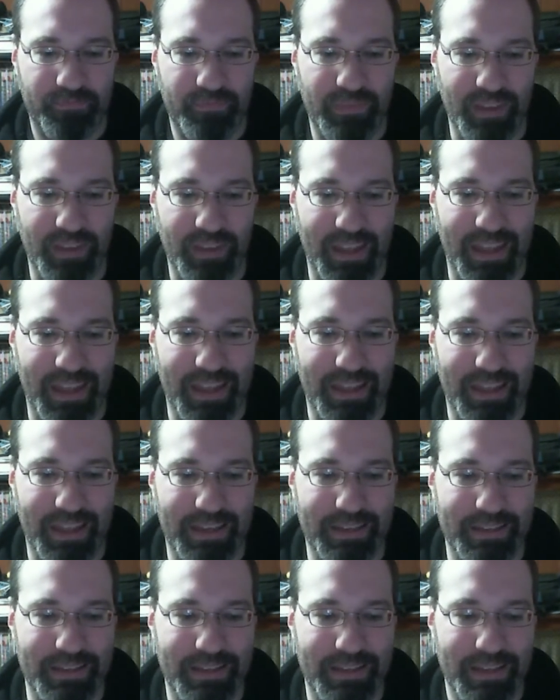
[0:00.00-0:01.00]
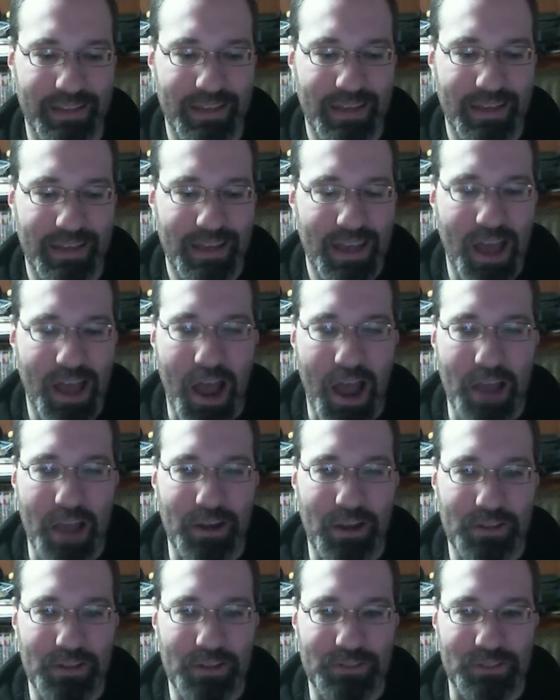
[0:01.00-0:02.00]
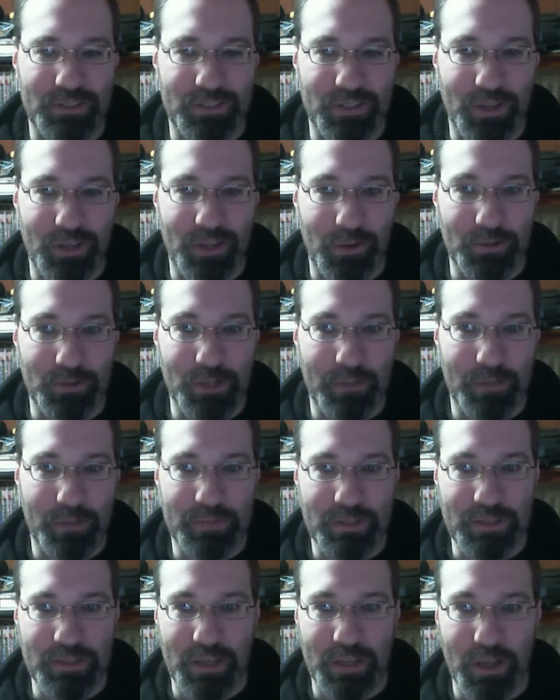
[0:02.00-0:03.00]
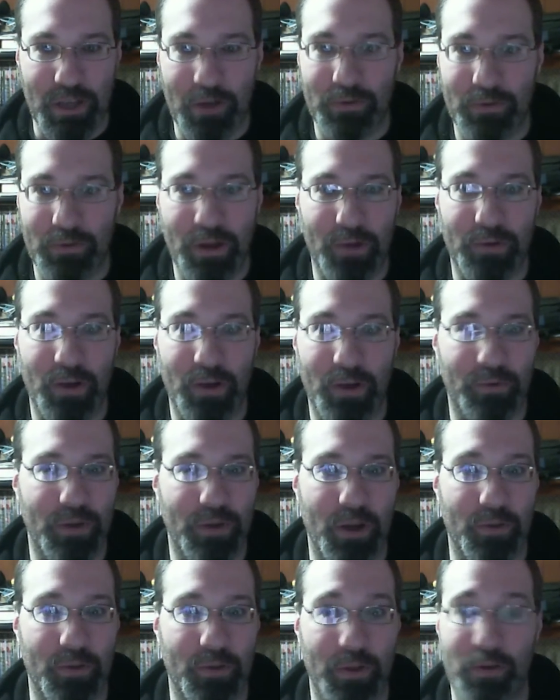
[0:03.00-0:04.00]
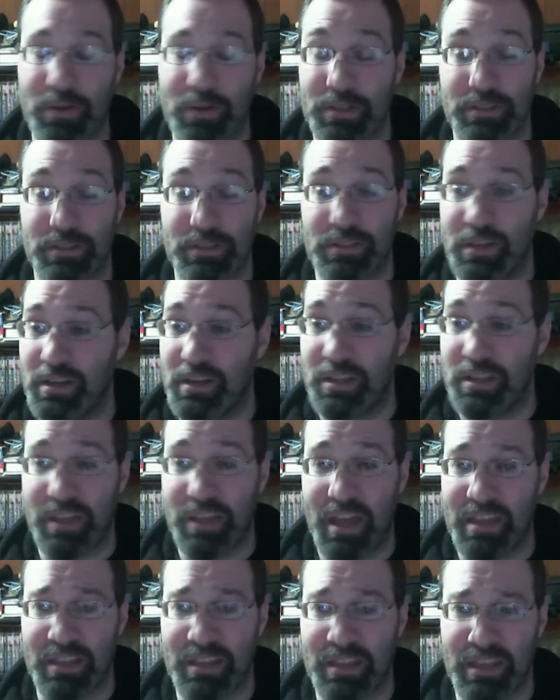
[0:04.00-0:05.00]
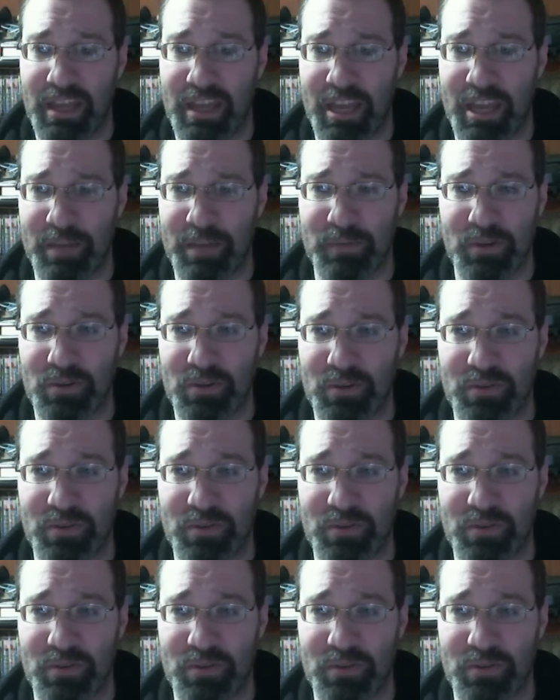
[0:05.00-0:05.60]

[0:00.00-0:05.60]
and Eidos just jumped in saying, "Oh no, there is none of that in the game.